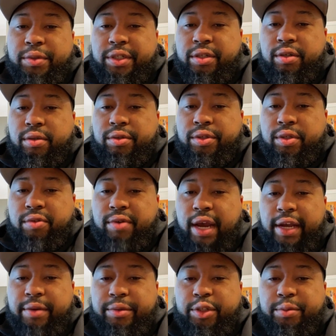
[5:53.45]
What's
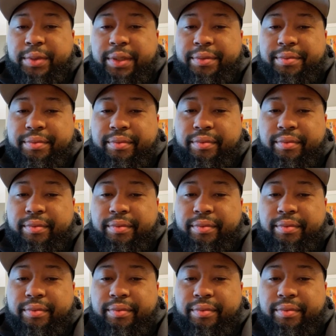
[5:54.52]
cracking with you, man?